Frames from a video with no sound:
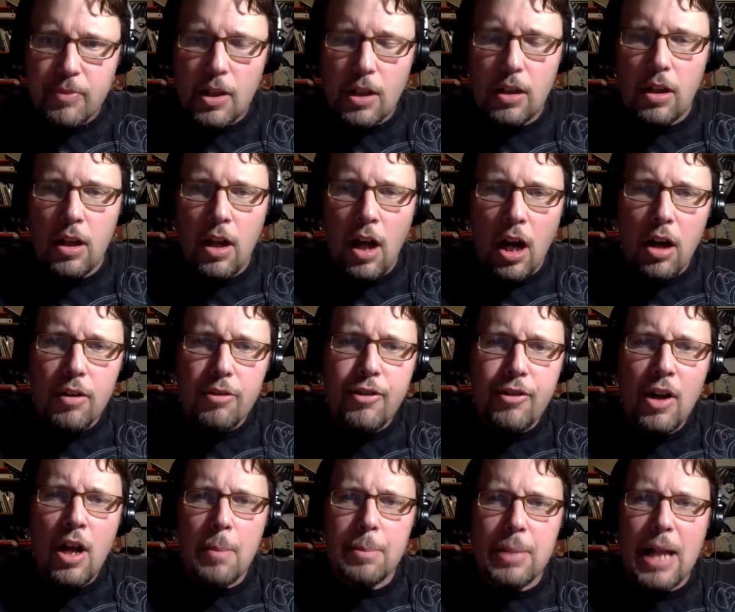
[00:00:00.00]
of
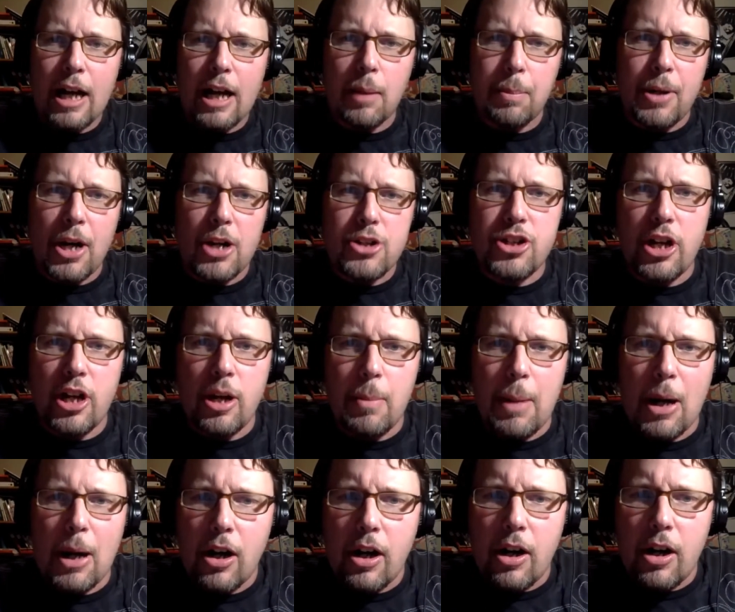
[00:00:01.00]
Black oppression in
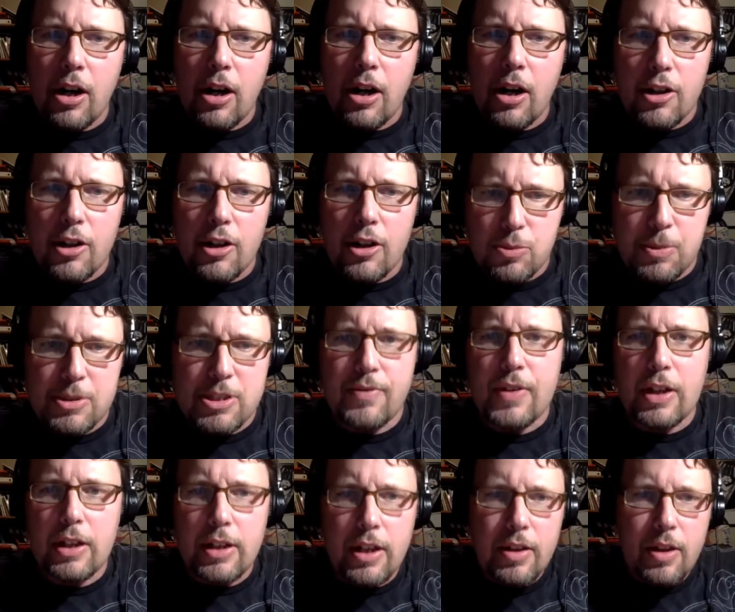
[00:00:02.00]
America, specifically the,
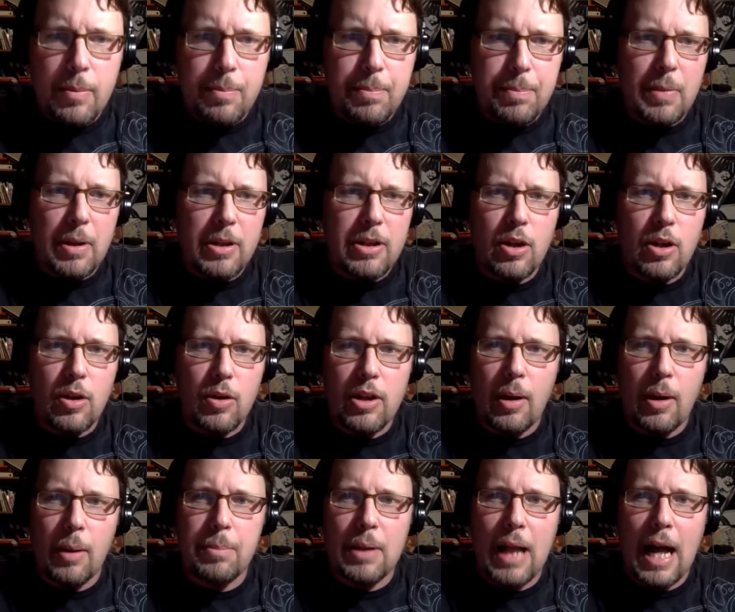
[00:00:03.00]
you know,
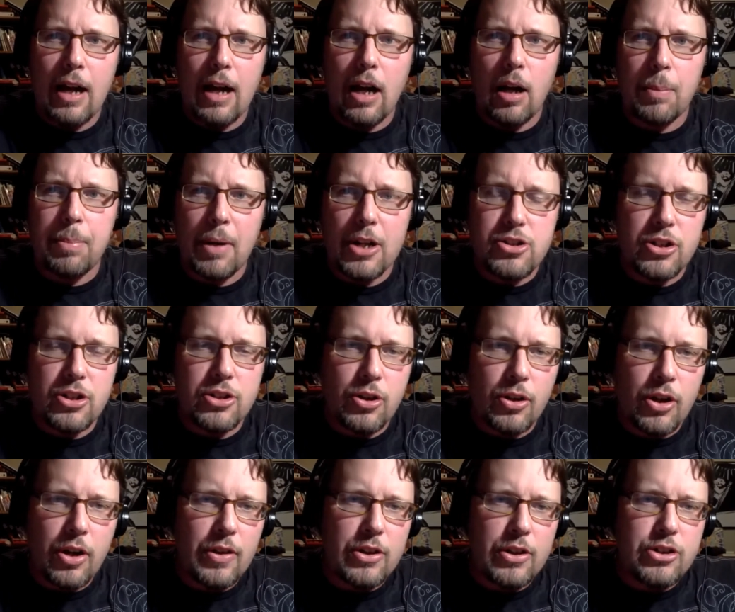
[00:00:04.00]
Black oppression during the
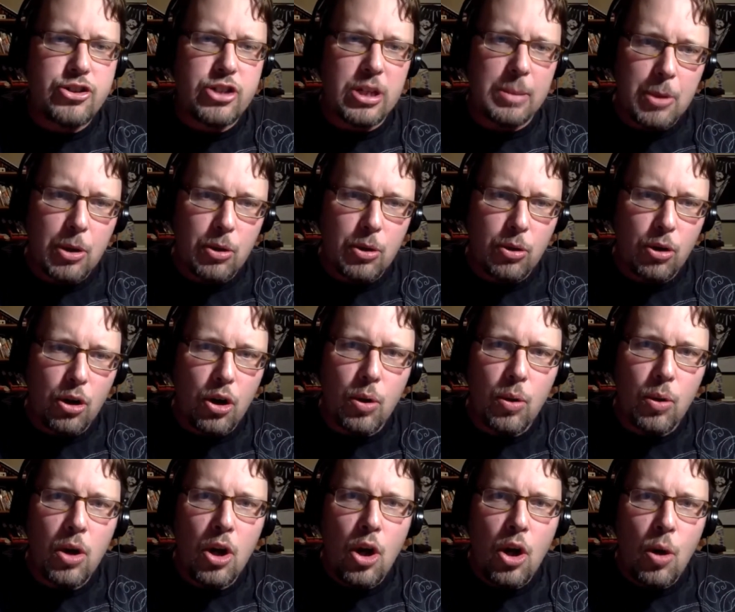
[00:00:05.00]
Jim Crow white
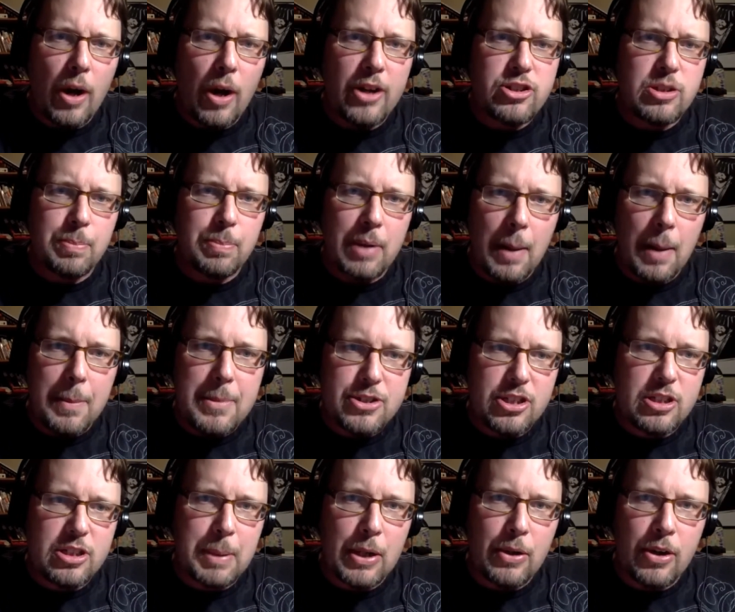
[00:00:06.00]
supremacist period
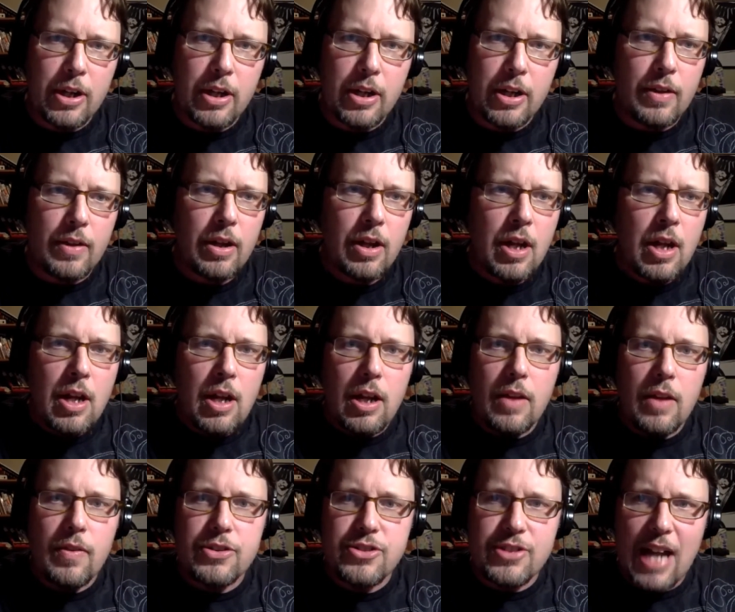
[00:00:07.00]
in the
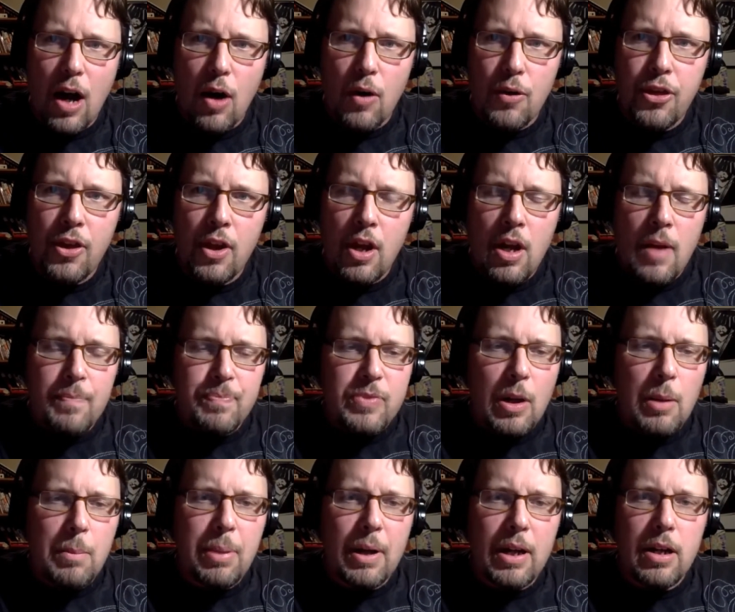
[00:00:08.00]
South,
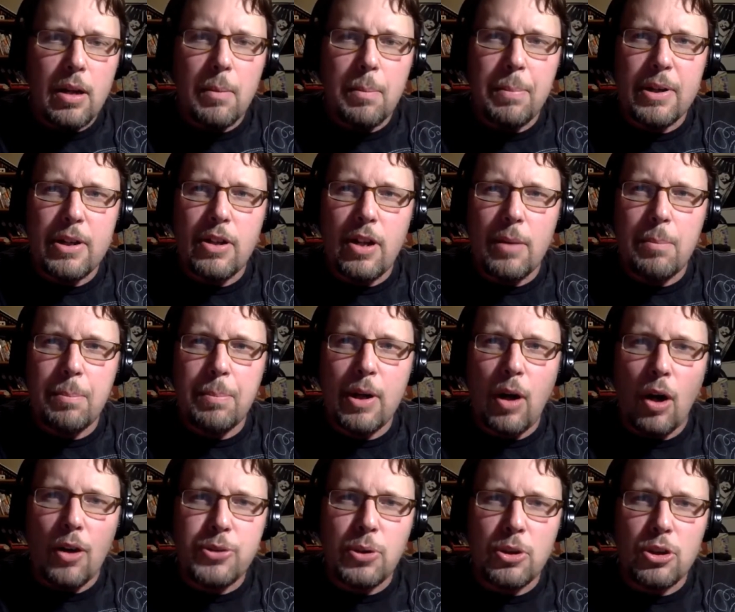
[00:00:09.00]
but
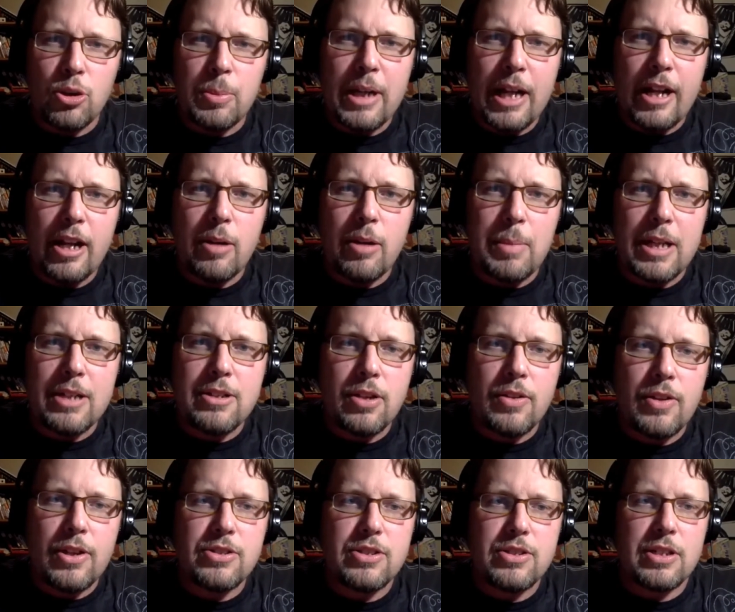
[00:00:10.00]
also illuminated me to
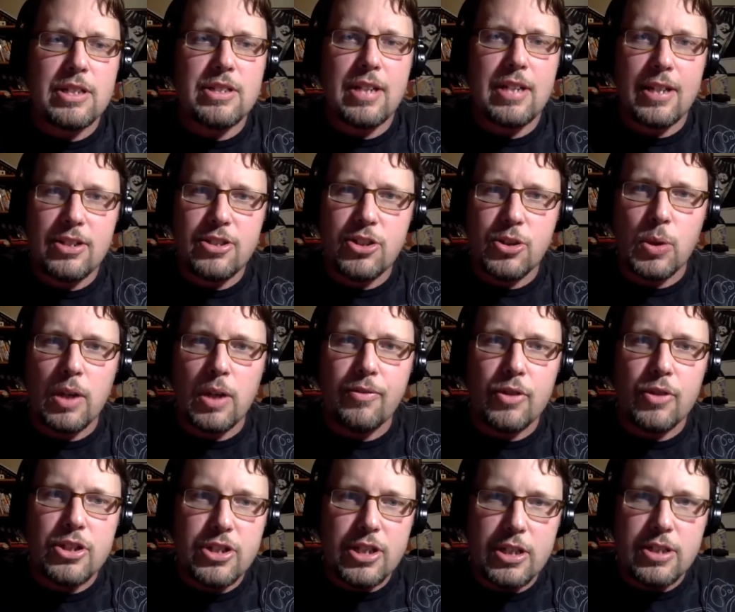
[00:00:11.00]
this history of
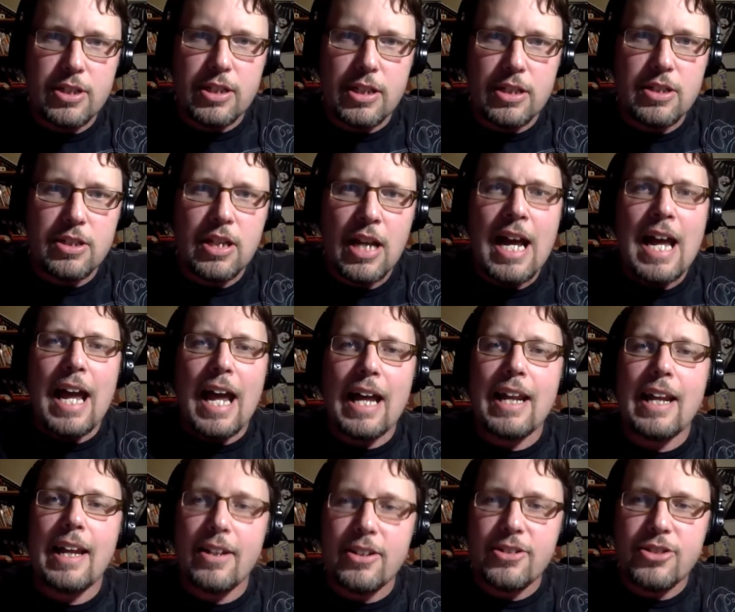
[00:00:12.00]
resistance, and
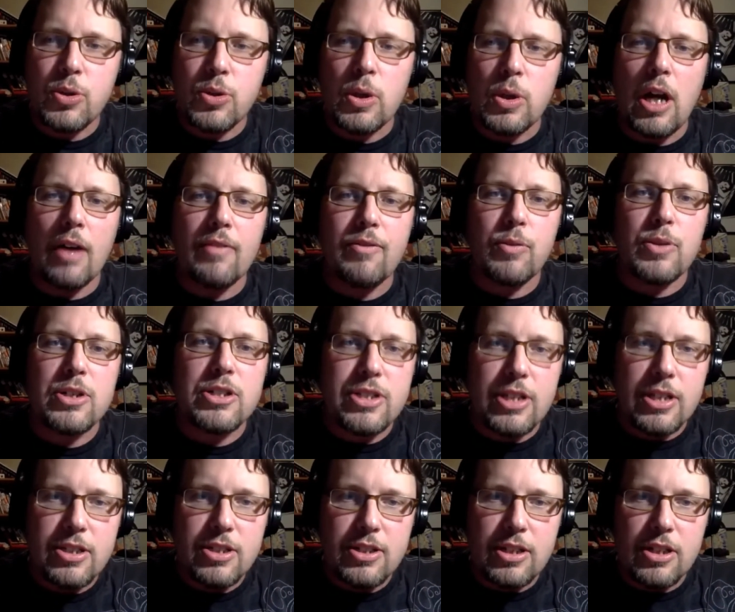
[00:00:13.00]
a history of
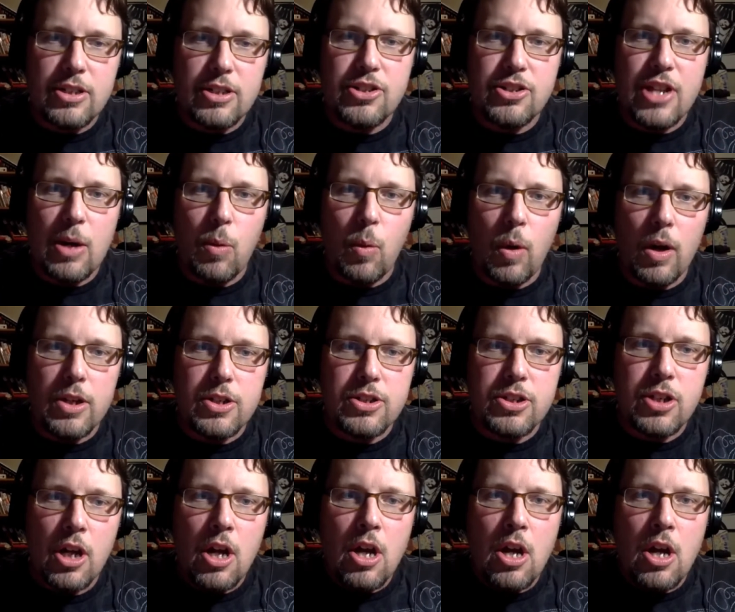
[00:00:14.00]
resistance that was